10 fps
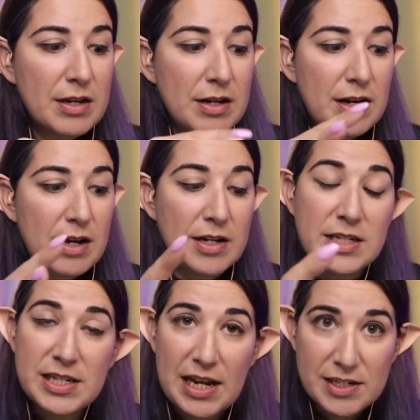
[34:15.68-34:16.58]

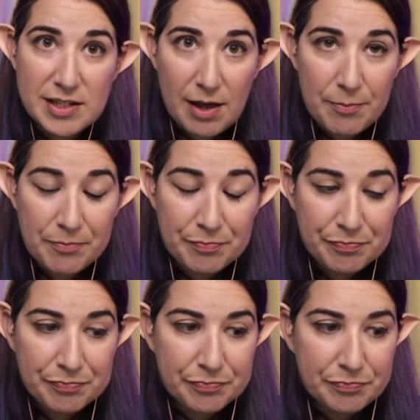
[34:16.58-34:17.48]
detained them
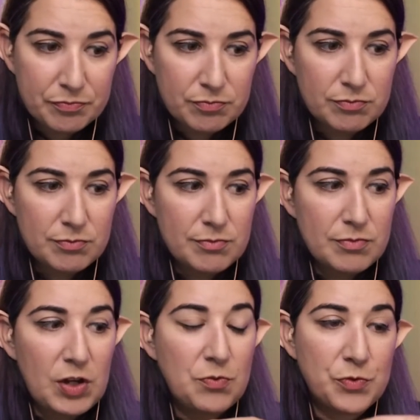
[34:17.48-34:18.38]

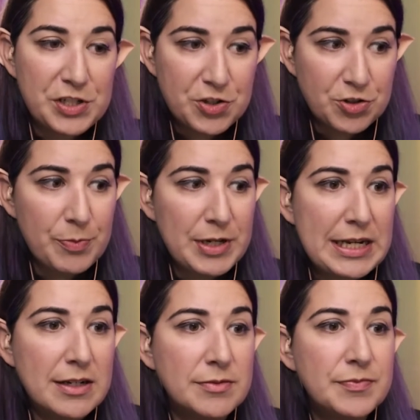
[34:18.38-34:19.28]
and
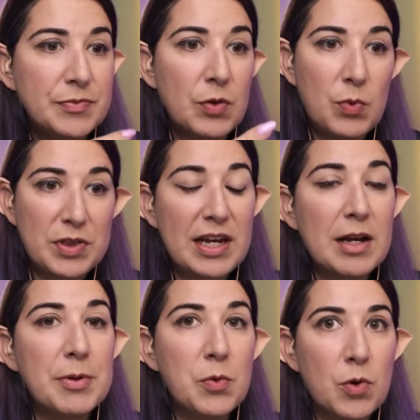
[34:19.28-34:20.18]
redistributed what they had
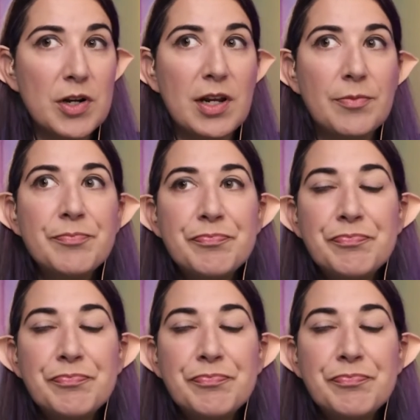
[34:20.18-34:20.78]
been hoarding.